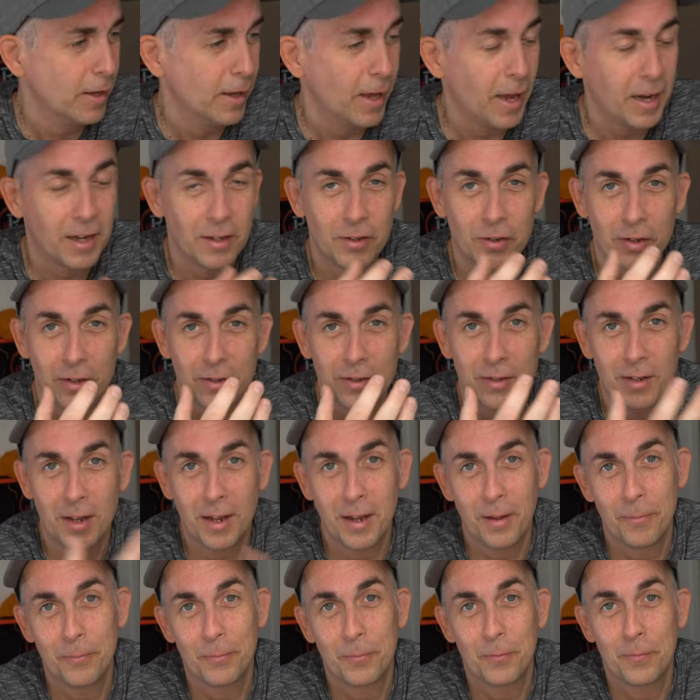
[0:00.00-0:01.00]
I can just
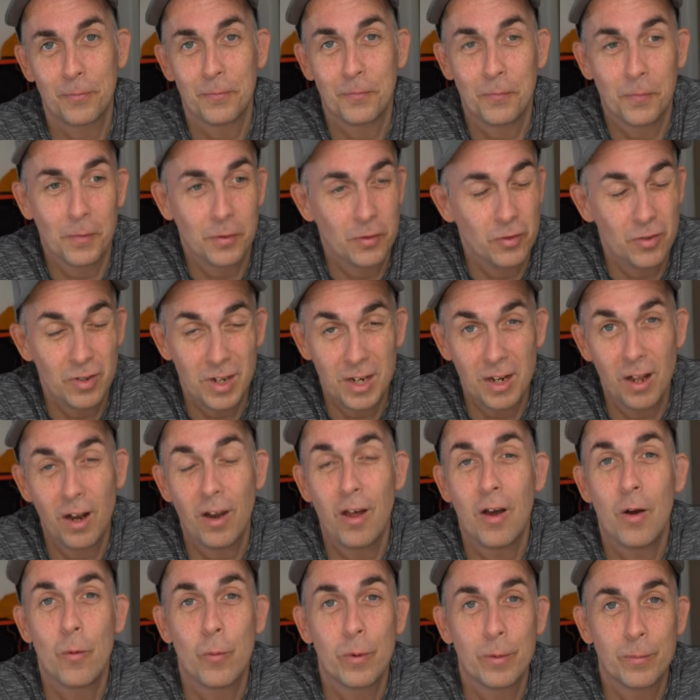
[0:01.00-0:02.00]
um, sing
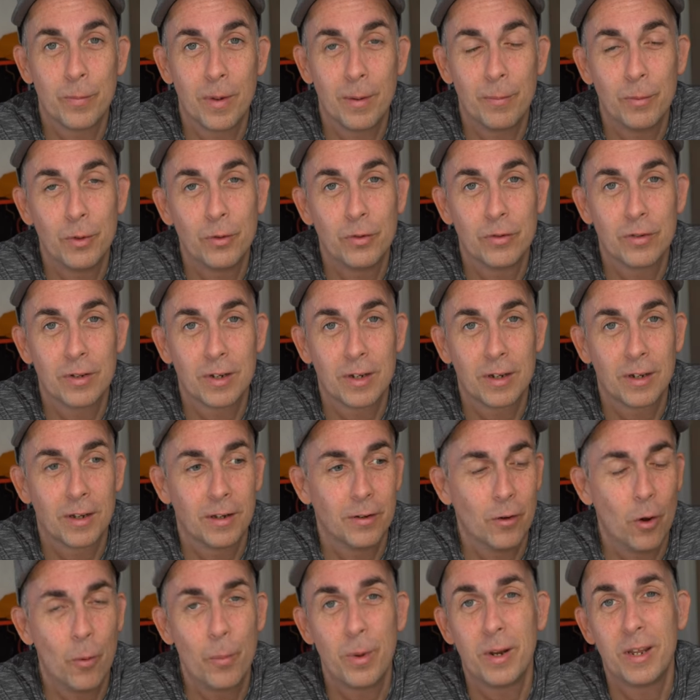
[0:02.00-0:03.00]
along with my music.
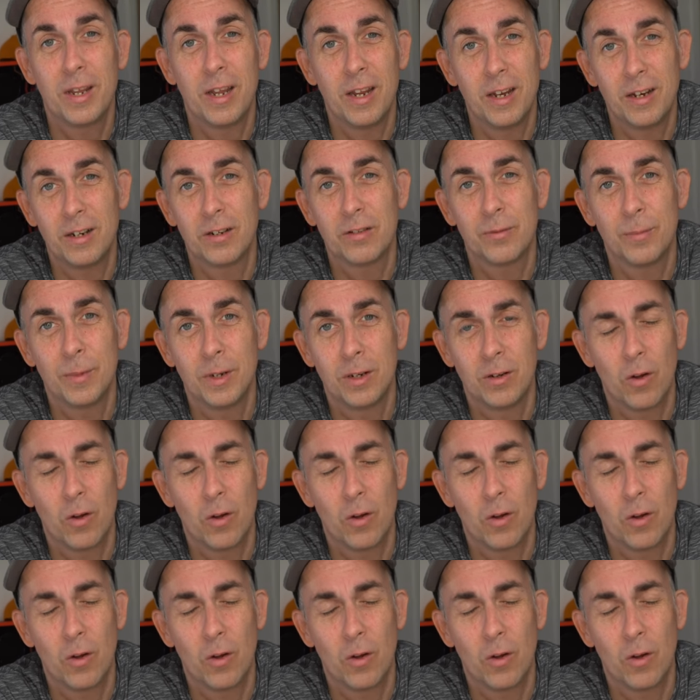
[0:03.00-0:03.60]
Nobody hears me.